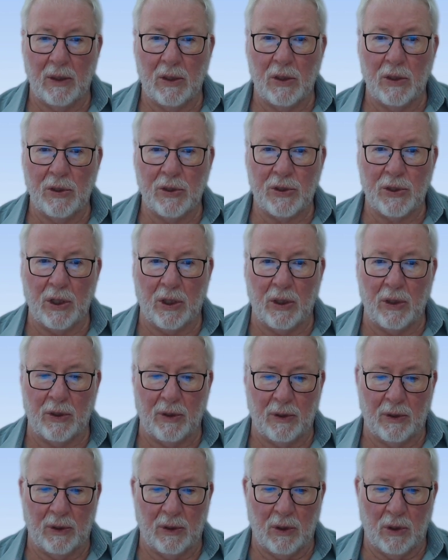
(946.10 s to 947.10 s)
So,
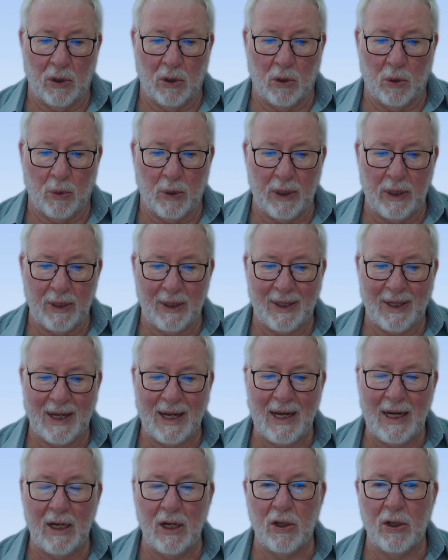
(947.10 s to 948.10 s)
what are the
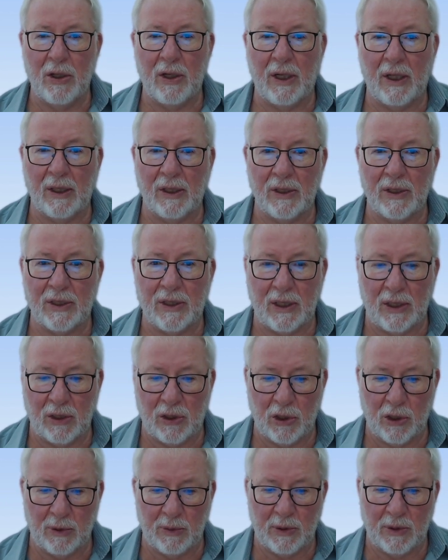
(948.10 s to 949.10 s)
key learnings in
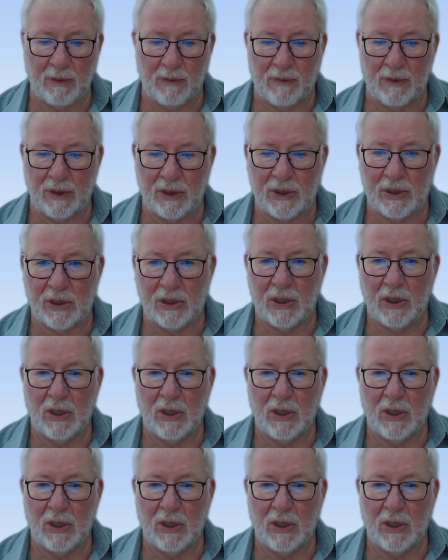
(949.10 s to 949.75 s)
terms of this